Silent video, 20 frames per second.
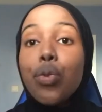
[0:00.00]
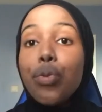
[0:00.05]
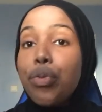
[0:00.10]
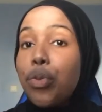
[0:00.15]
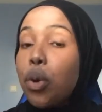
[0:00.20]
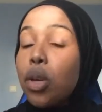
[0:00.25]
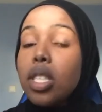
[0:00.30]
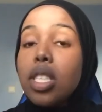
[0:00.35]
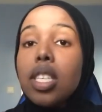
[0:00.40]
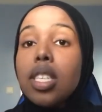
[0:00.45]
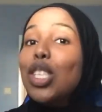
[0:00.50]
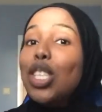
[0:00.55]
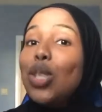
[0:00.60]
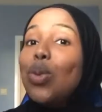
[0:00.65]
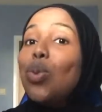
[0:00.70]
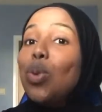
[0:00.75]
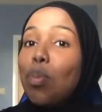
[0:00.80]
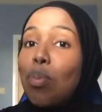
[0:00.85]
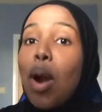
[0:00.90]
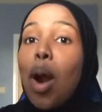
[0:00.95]
of course, because she
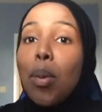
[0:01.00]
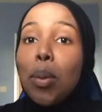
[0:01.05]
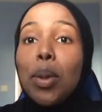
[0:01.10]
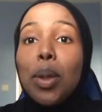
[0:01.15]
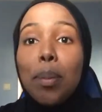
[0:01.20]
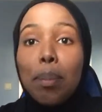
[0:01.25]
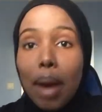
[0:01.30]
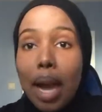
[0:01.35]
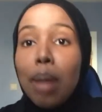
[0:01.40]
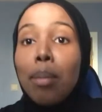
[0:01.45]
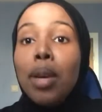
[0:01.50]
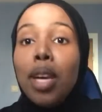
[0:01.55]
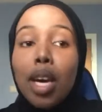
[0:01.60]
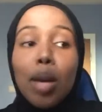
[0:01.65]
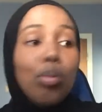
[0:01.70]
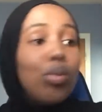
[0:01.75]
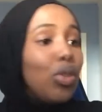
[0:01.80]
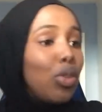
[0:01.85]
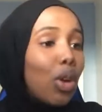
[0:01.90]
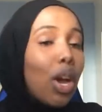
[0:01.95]
would probably back me
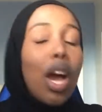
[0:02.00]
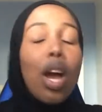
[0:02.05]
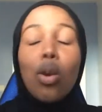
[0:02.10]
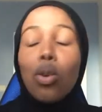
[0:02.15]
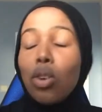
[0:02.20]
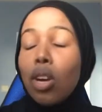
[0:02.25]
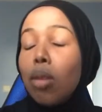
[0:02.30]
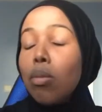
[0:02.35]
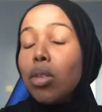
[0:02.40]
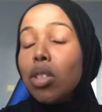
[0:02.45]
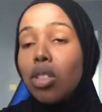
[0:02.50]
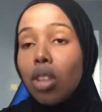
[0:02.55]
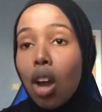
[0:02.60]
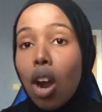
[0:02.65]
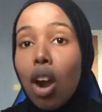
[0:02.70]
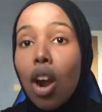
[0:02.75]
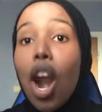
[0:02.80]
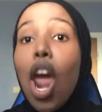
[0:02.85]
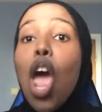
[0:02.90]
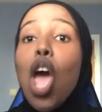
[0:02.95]
up. You know how grandmas
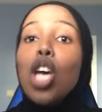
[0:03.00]
are.